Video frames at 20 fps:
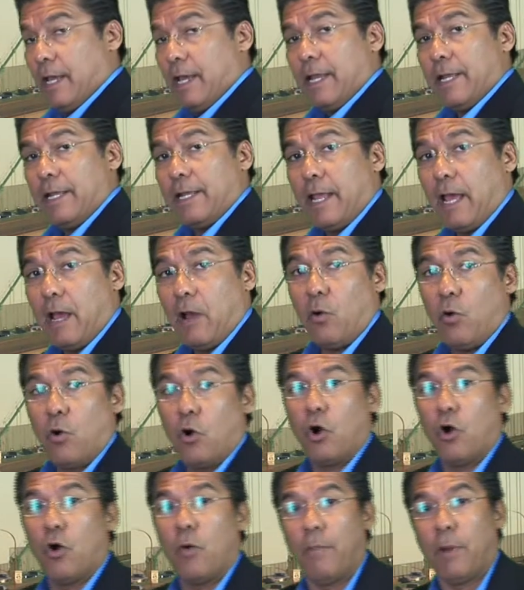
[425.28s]
Now,
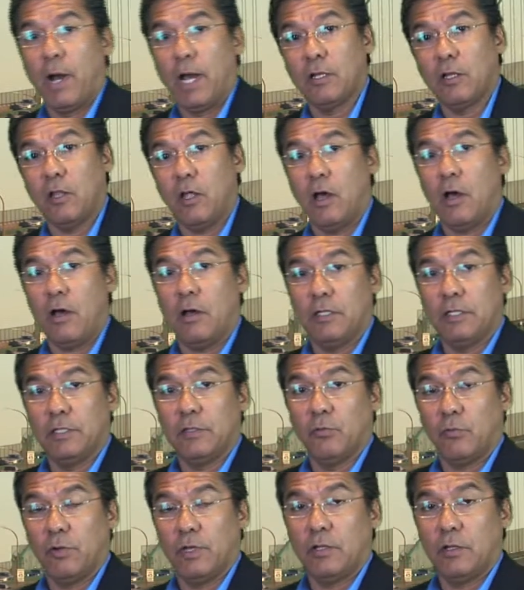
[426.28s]
by law,
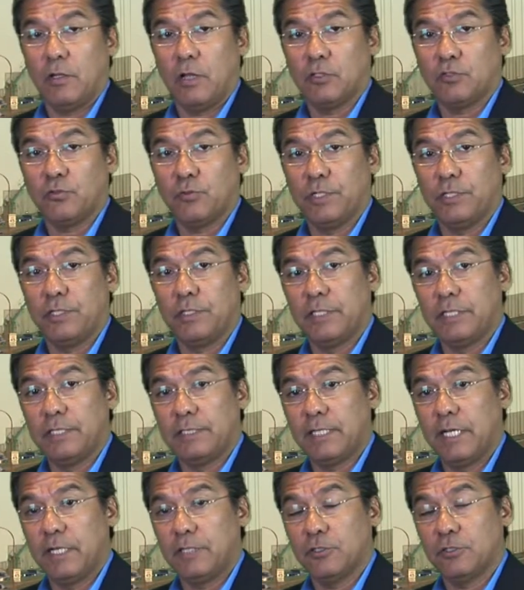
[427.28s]
the way the law is written
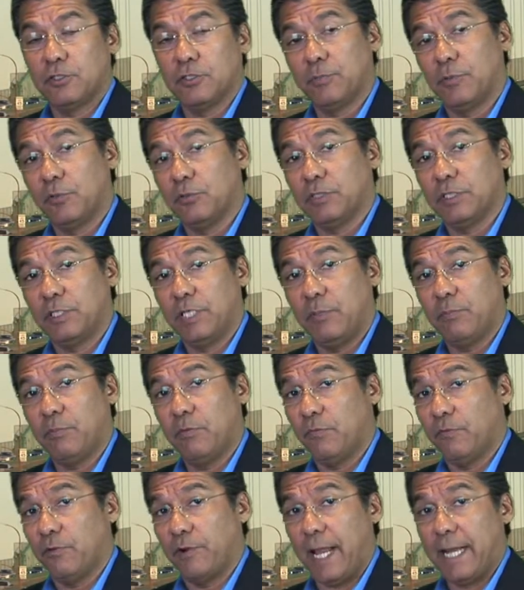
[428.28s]
is that you're supposed to keep
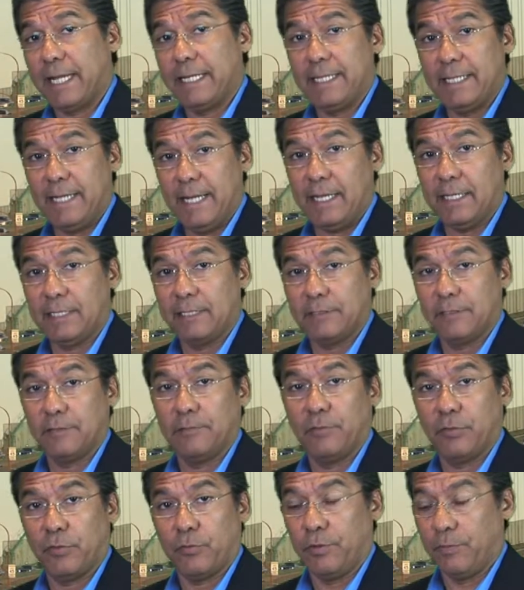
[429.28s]
them for 90 days,
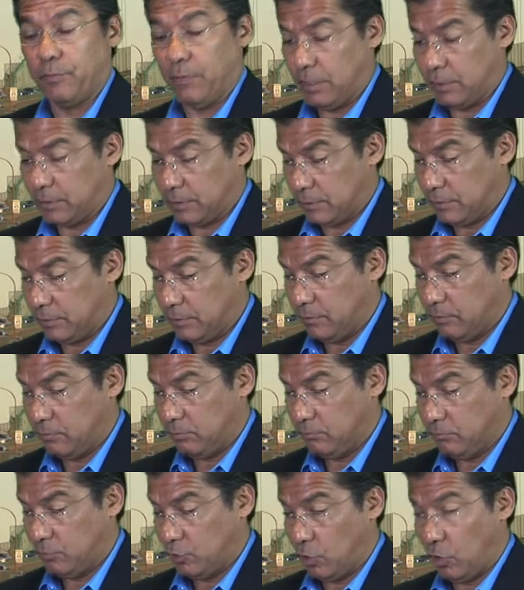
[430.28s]
3 months.
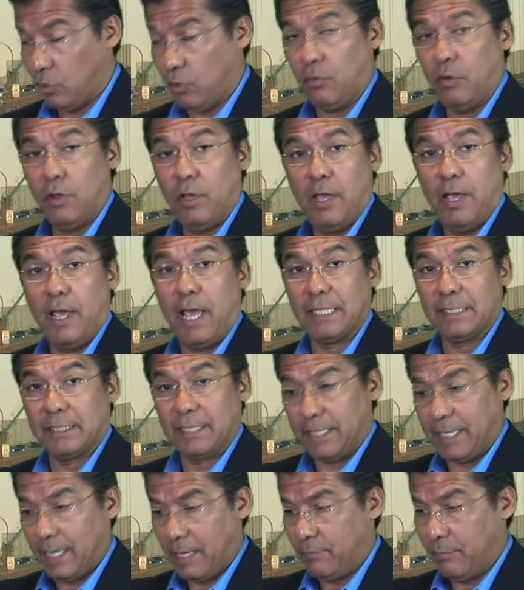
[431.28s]
So as
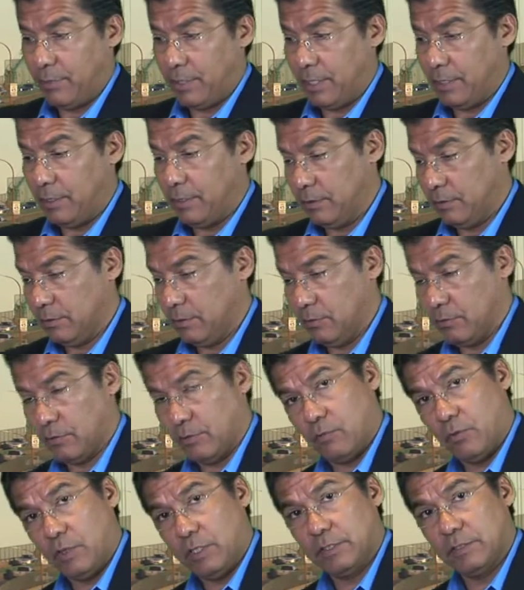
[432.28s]
they get big, go to
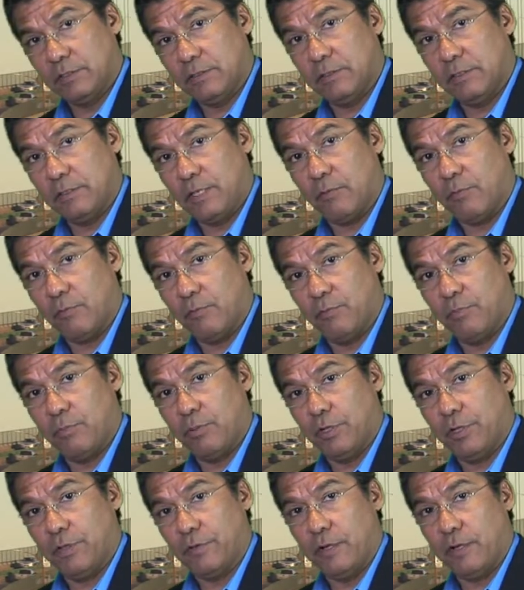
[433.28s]
the ones that were
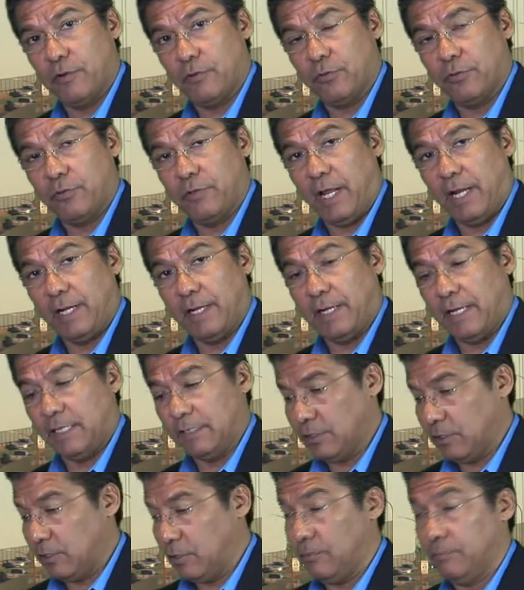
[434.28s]
put in there 90
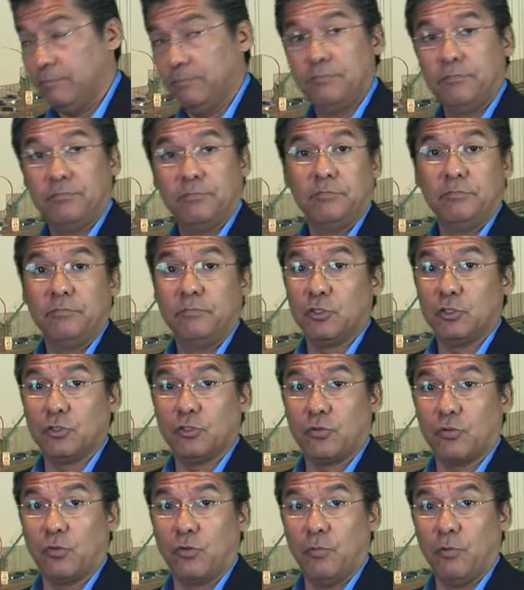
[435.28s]
days ago,
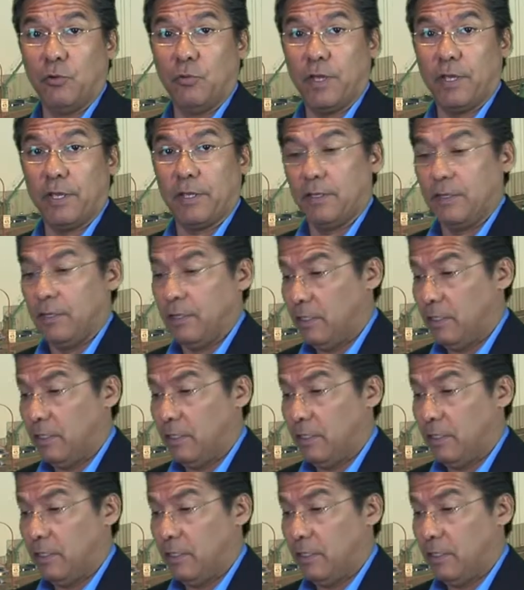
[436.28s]
just throw them away.